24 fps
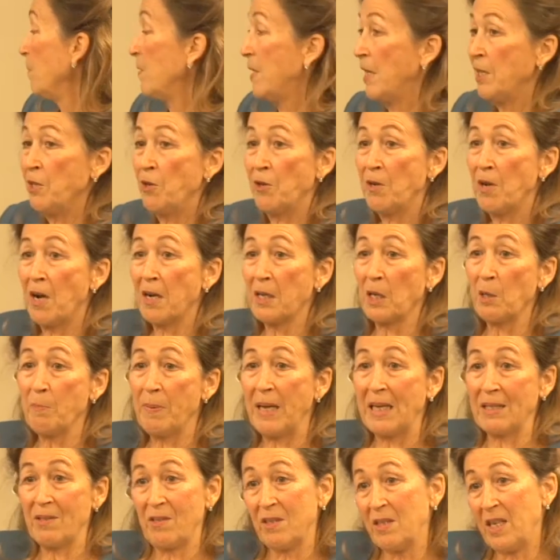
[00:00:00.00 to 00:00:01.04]
then you're not going
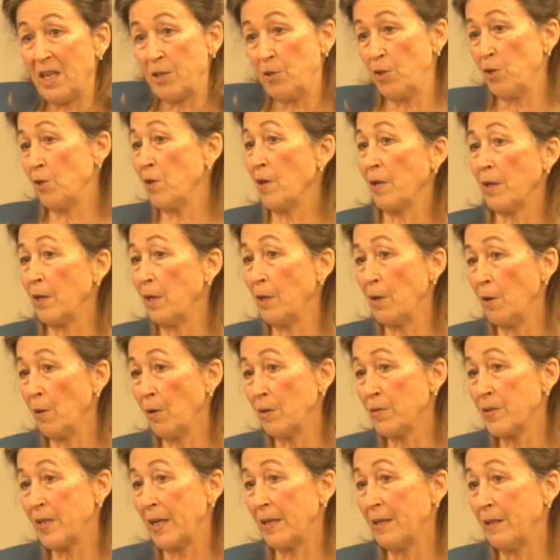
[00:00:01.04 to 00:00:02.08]
to pass the test, you're not going to go
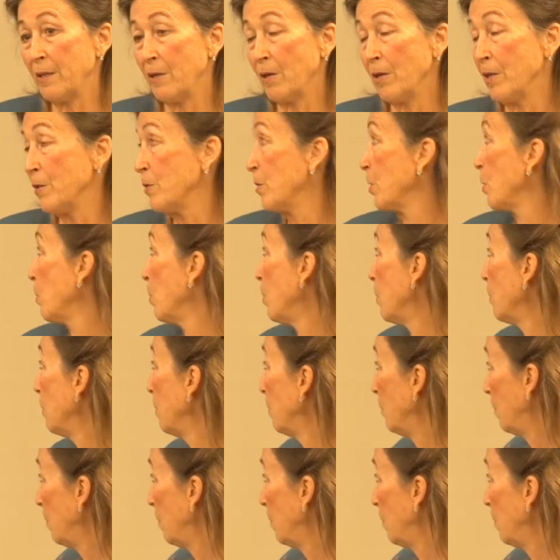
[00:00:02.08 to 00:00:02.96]
to secondary school.